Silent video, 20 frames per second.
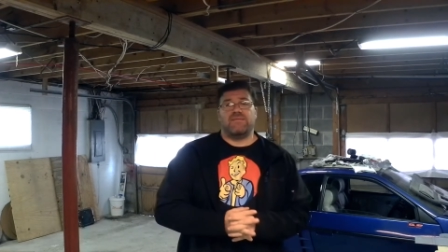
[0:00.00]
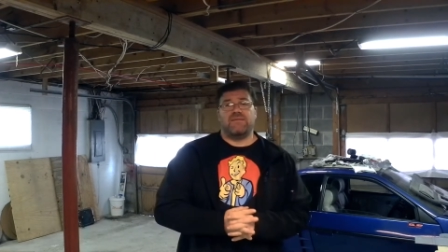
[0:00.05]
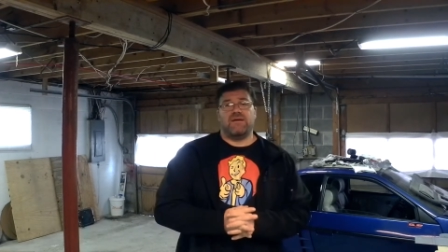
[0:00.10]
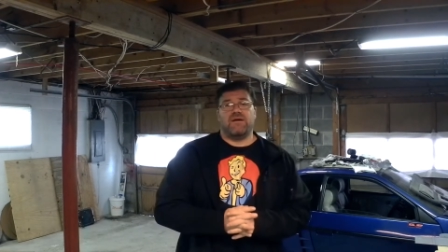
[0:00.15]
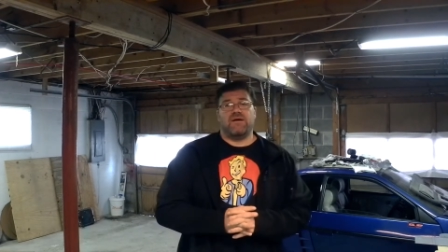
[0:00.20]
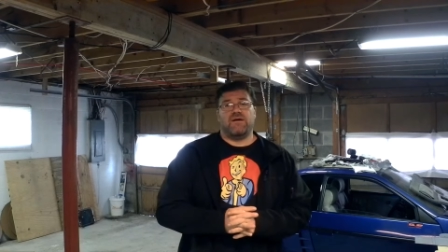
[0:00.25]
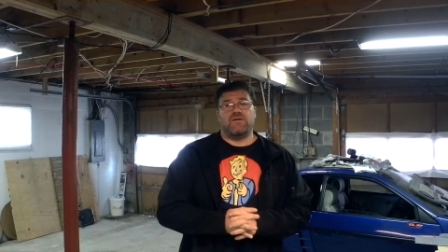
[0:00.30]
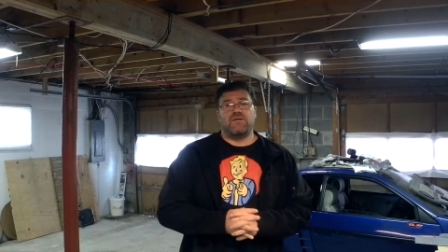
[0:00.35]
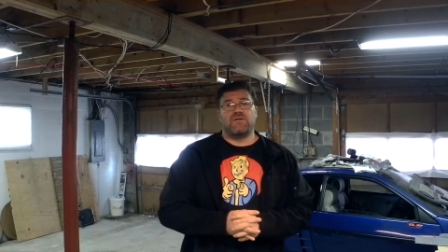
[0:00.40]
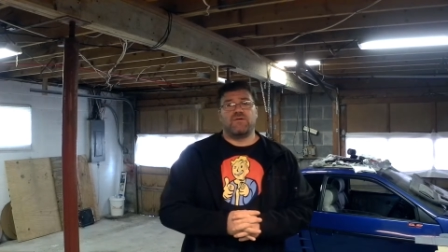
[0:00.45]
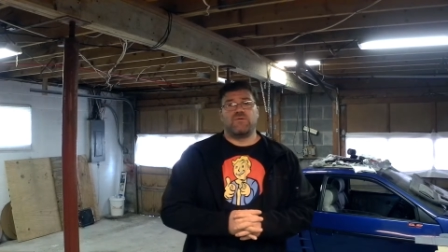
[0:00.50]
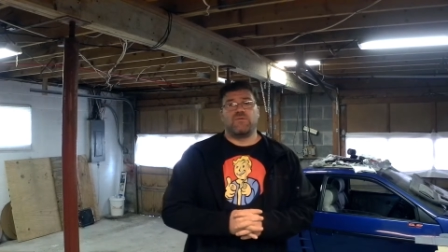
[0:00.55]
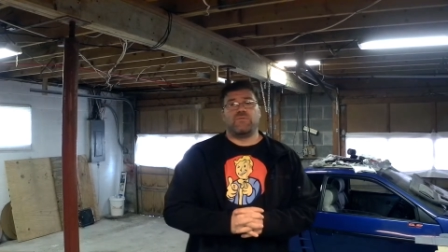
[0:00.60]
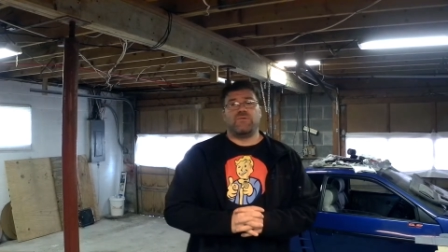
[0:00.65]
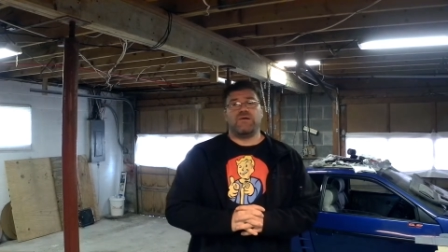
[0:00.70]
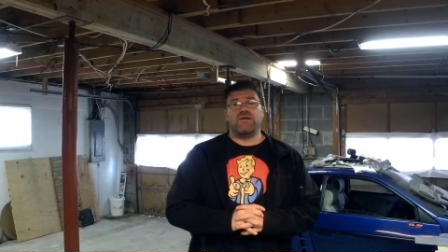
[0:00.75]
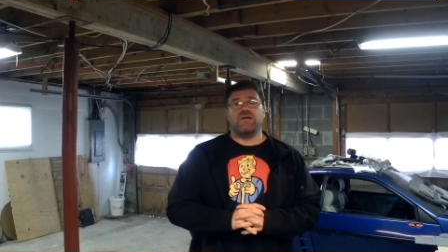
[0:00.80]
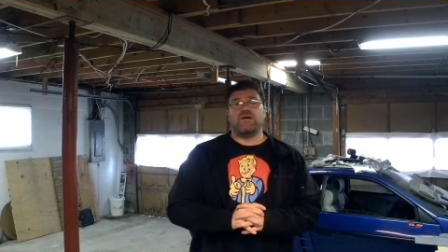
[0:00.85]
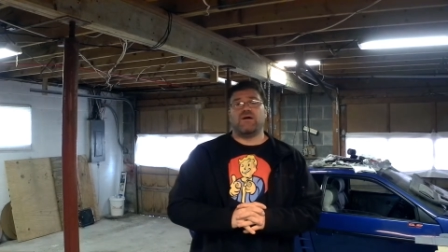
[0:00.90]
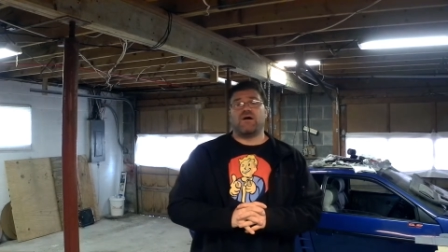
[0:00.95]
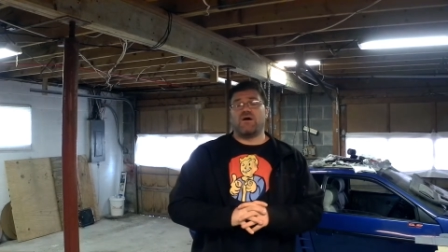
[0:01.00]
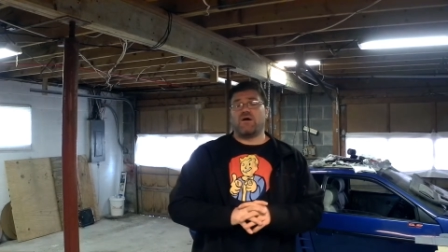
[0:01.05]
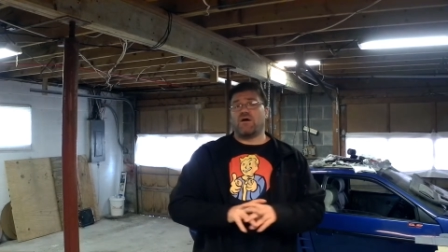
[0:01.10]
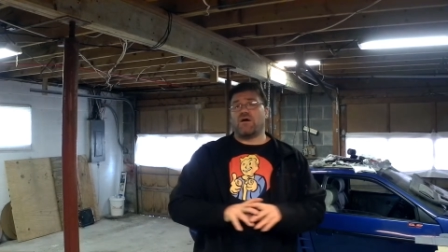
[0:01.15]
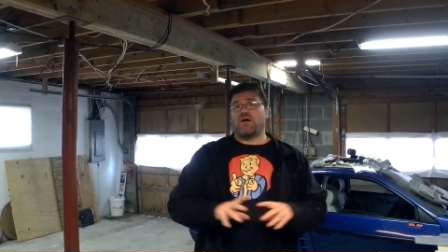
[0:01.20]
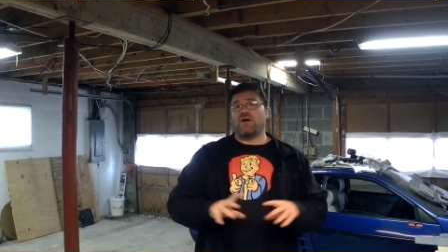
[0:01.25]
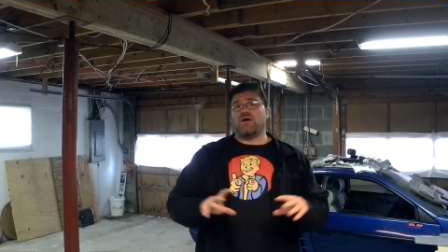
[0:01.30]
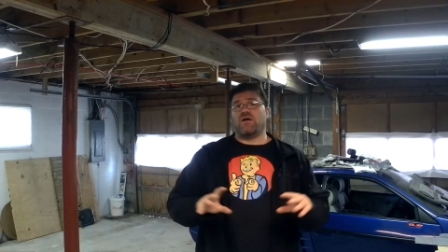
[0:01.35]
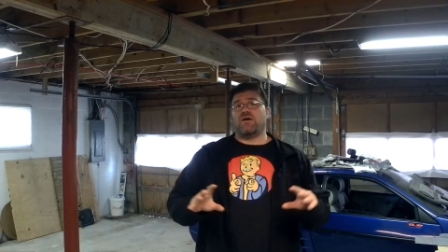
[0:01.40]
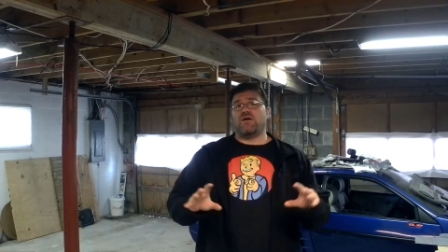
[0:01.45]
there, we
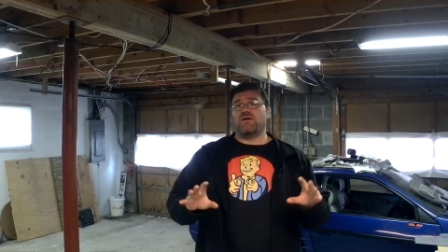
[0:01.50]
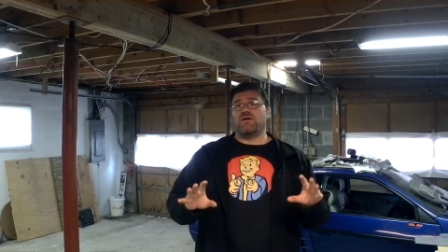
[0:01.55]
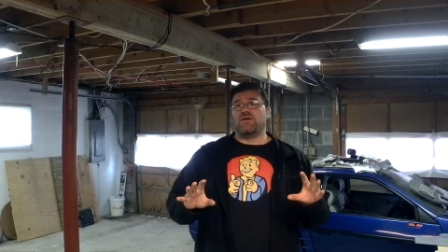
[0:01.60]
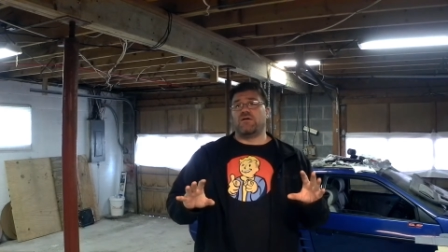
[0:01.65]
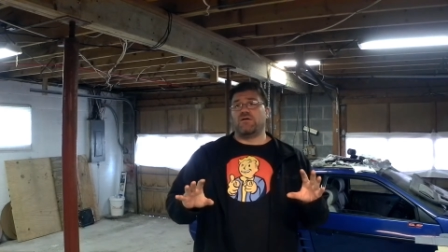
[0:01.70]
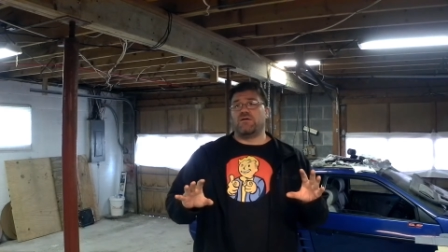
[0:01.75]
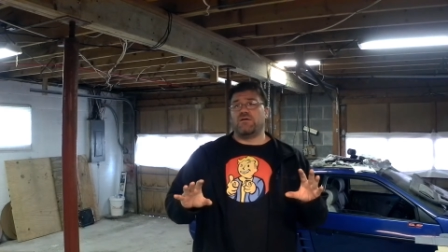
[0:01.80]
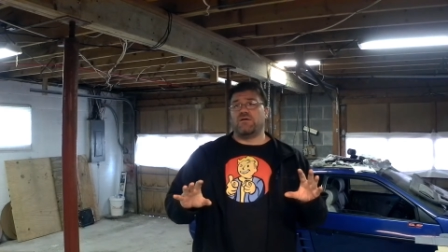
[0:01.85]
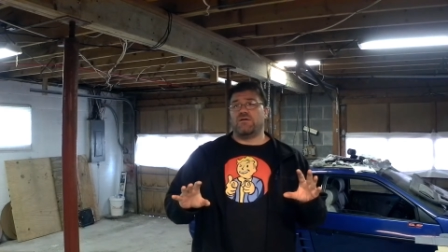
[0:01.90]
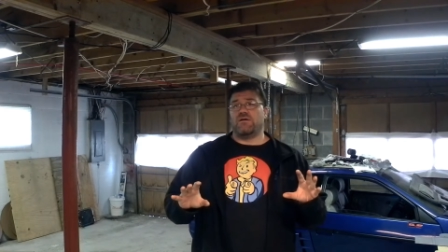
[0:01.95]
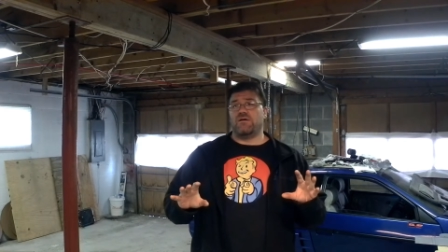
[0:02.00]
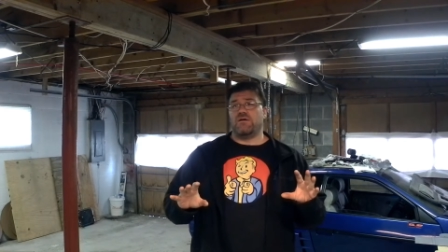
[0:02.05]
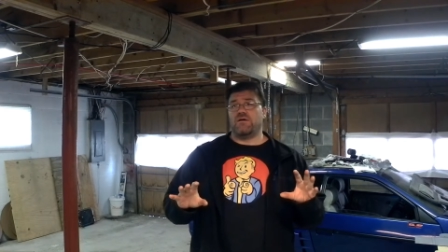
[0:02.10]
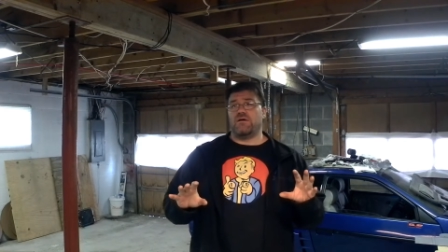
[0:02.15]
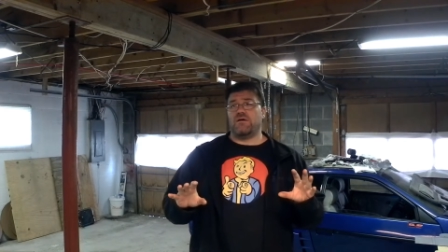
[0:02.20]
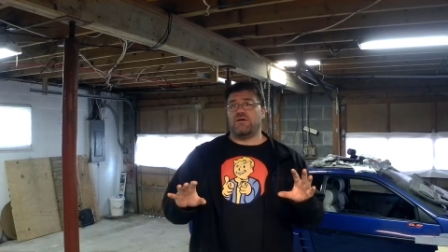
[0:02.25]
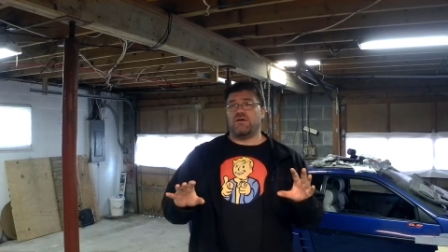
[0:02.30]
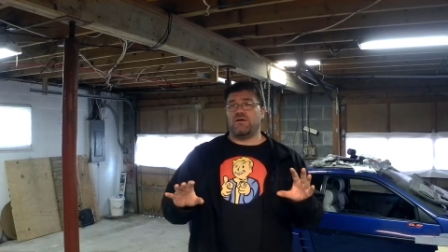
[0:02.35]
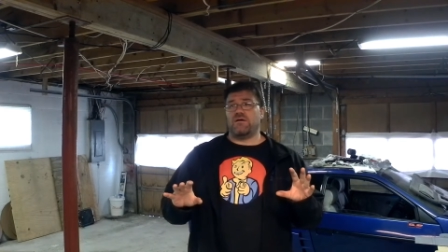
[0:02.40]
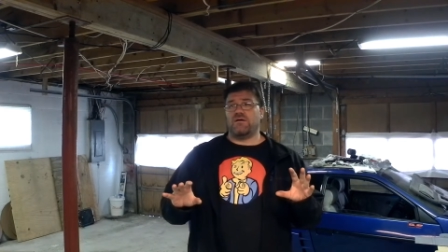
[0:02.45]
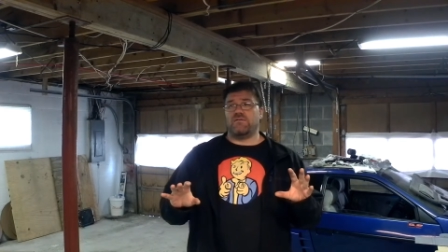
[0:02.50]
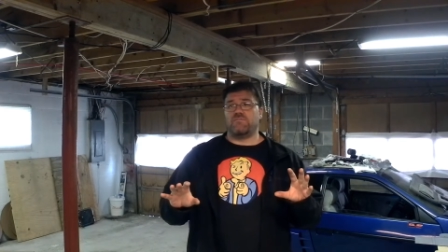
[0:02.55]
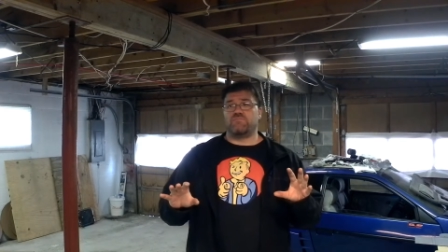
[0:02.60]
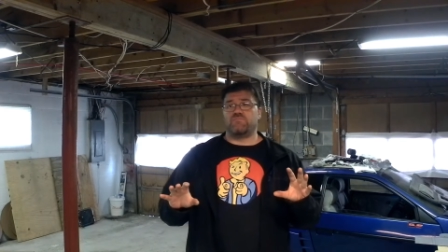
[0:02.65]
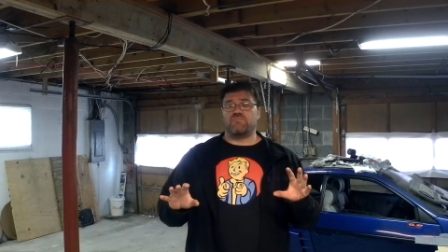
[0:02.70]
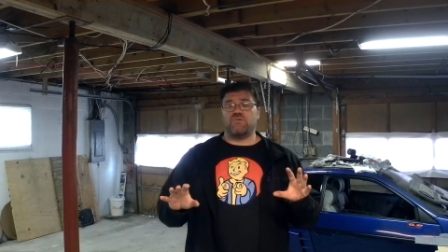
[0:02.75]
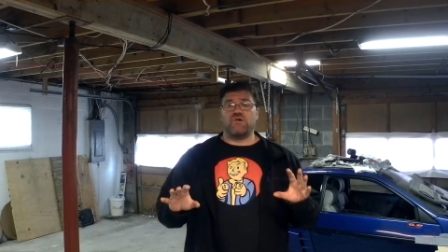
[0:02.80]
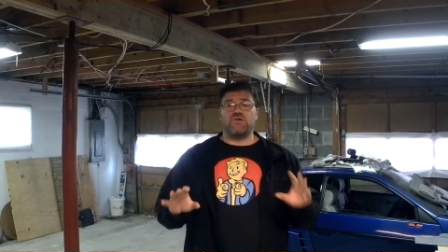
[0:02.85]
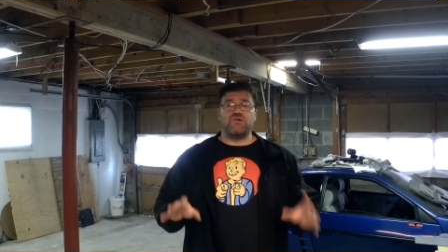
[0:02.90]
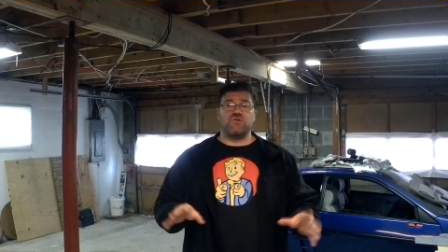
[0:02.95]
are
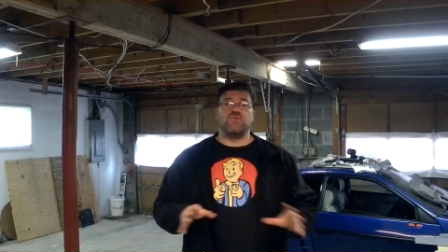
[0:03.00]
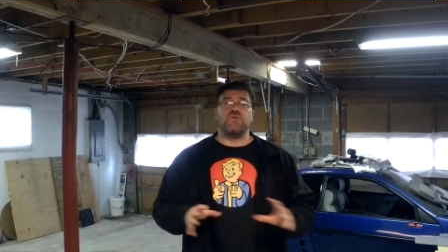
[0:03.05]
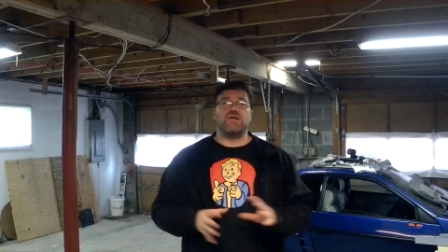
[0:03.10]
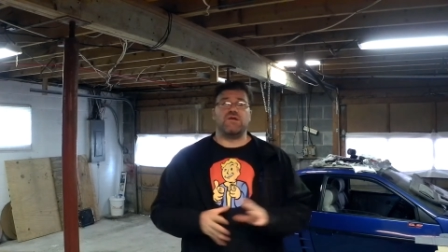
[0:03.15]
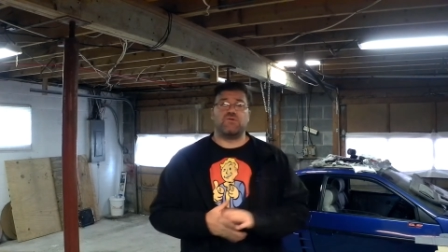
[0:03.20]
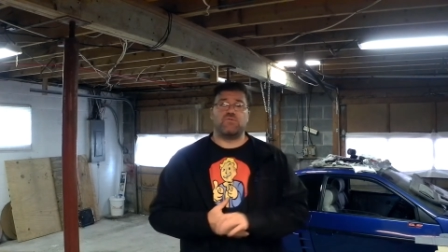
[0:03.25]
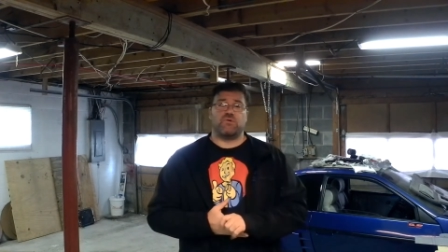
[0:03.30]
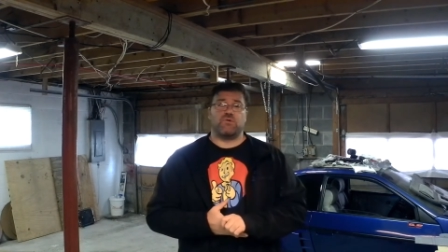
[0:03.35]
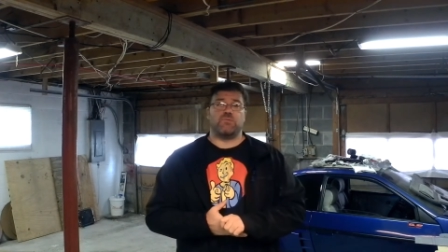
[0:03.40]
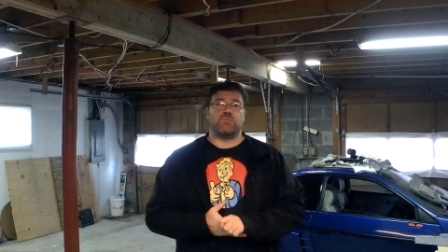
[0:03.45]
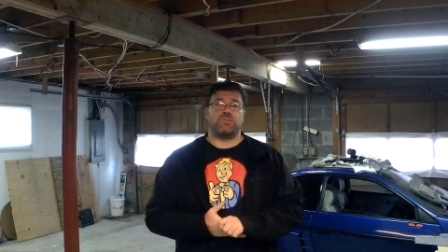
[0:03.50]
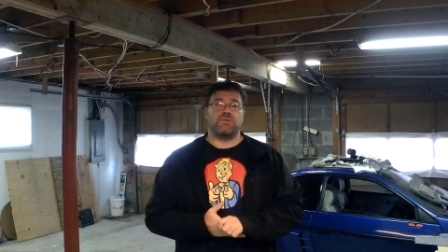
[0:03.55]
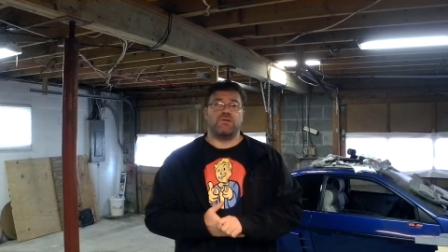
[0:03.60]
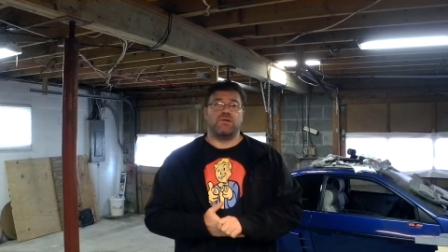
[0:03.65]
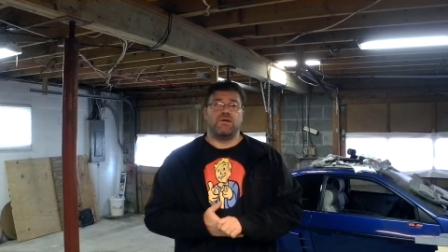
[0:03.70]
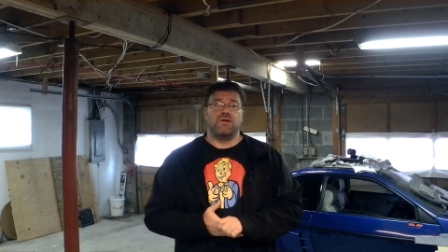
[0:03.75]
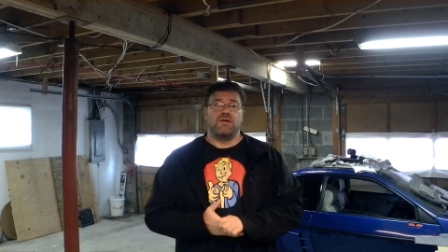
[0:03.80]
a unique group.